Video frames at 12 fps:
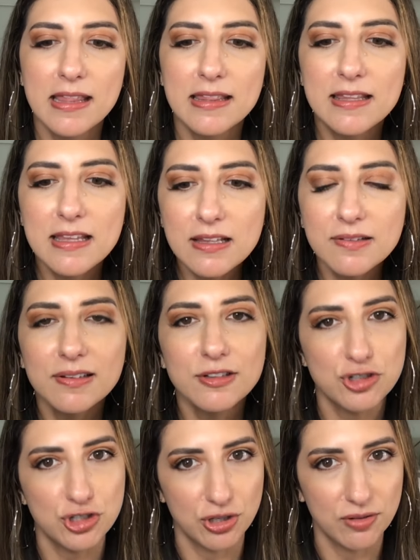These
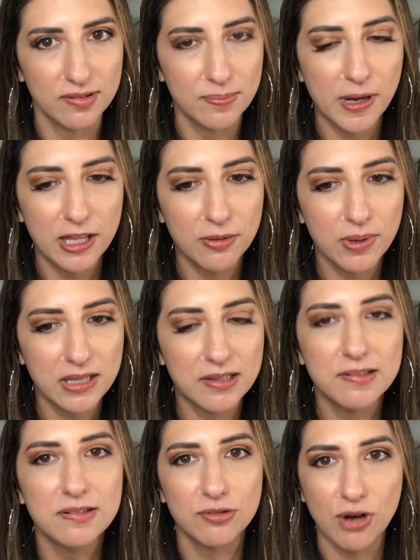shoes, by the way,
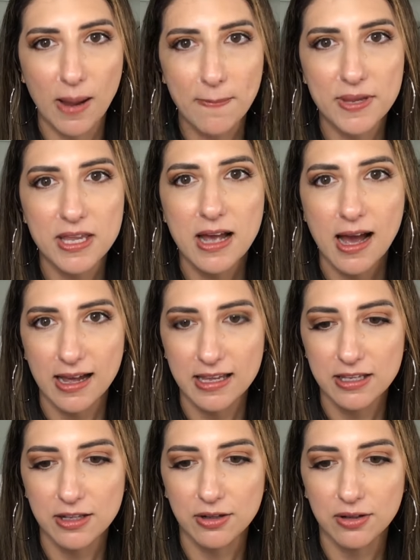these strappy high
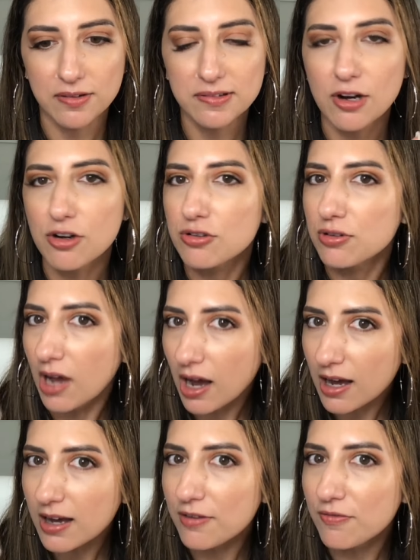heels are
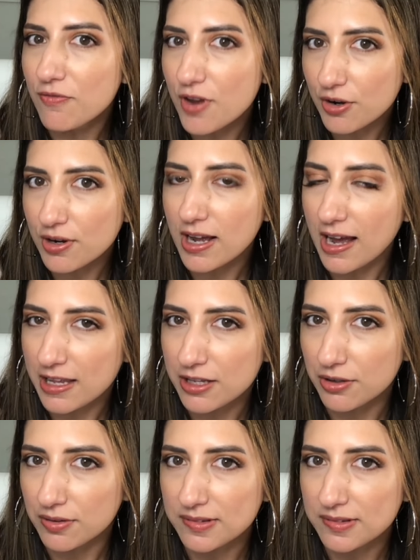not a very high heel,